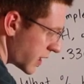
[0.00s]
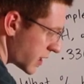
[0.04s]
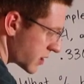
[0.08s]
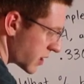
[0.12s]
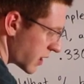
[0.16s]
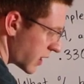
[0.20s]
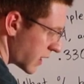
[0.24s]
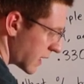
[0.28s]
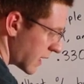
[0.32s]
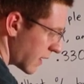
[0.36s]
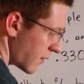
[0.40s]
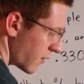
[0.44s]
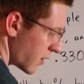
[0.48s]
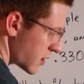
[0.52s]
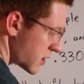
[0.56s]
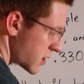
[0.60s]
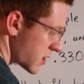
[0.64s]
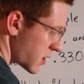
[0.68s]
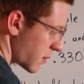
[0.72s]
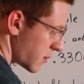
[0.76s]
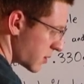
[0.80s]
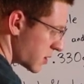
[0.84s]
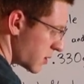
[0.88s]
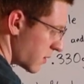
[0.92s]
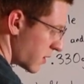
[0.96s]
is going to give us
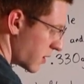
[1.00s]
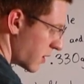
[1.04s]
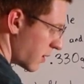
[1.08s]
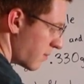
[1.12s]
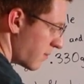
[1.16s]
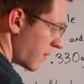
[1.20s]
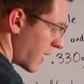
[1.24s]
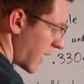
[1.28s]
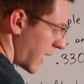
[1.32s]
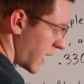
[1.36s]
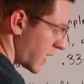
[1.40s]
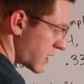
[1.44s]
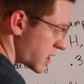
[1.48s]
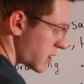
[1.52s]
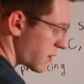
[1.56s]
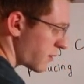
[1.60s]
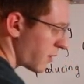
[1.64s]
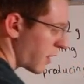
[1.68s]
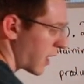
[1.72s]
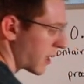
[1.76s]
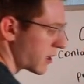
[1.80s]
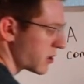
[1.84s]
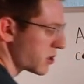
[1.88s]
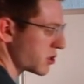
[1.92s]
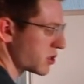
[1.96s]
the mass of
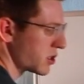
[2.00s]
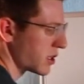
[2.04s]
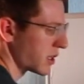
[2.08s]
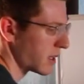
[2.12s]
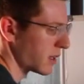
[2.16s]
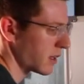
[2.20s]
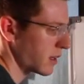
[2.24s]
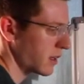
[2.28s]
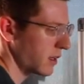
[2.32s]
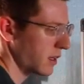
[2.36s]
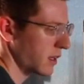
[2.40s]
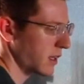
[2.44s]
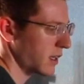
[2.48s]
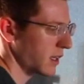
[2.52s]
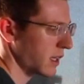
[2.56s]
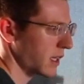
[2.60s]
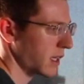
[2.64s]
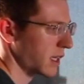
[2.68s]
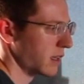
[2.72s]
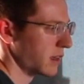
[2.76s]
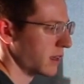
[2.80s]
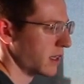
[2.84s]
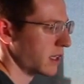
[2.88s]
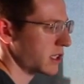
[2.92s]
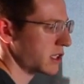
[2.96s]
hydrogen
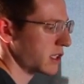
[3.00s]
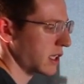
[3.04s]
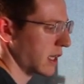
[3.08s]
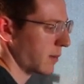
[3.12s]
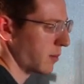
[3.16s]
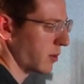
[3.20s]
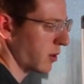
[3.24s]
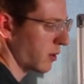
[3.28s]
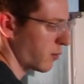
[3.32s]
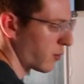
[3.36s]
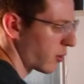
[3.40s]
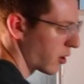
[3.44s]
in this sample of